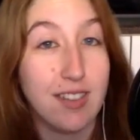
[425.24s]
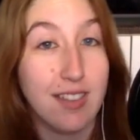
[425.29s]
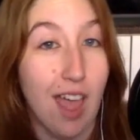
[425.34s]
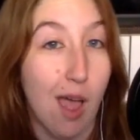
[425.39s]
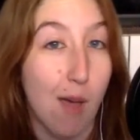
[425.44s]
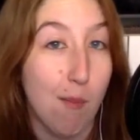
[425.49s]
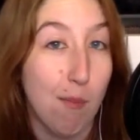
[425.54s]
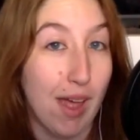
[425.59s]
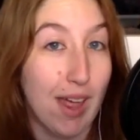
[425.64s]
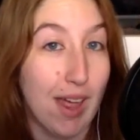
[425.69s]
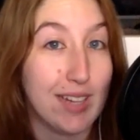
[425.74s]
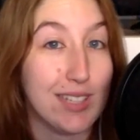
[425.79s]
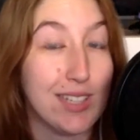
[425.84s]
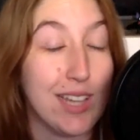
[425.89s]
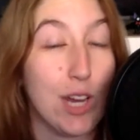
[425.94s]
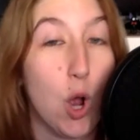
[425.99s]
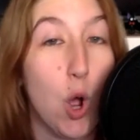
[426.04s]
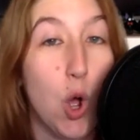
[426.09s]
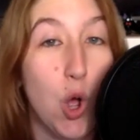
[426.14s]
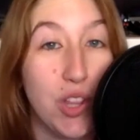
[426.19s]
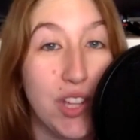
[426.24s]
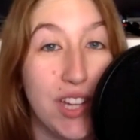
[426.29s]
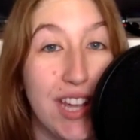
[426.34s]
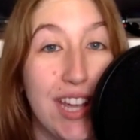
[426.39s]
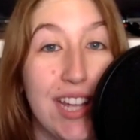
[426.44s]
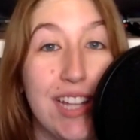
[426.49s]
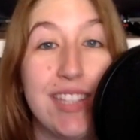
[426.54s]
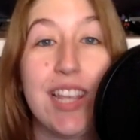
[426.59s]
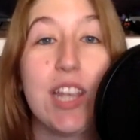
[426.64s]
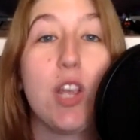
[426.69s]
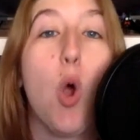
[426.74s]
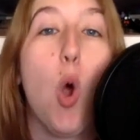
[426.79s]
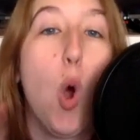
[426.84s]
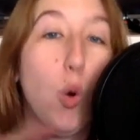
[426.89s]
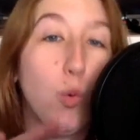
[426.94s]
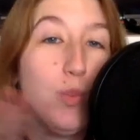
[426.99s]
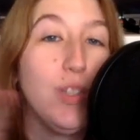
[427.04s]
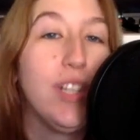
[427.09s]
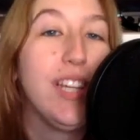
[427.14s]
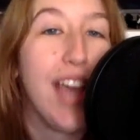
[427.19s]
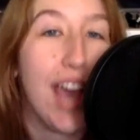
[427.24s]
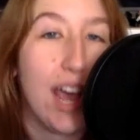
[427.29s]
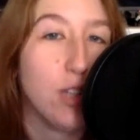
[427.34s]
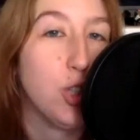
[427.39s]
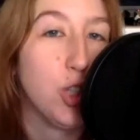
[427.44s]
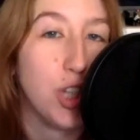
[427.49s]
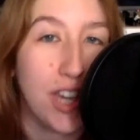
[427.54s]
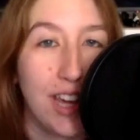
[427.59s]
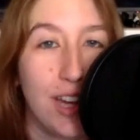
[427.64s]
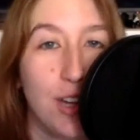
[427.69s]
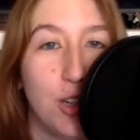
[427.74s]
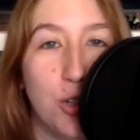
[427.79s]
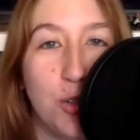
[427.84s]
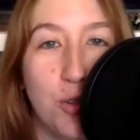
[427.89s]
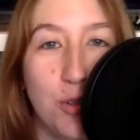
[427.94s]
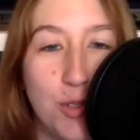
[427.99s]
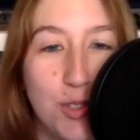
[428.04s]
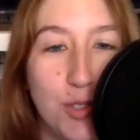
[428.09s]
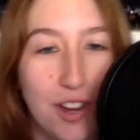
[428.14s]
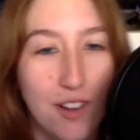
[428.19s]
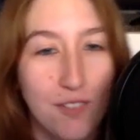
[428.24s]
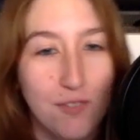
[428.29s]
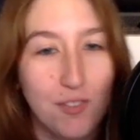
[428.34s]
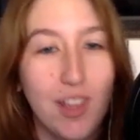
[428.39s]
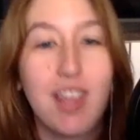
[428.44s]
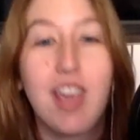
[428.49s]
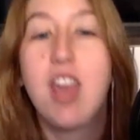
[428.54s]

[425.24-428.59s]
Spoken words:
that buys like all the kids like only educational stuff. Like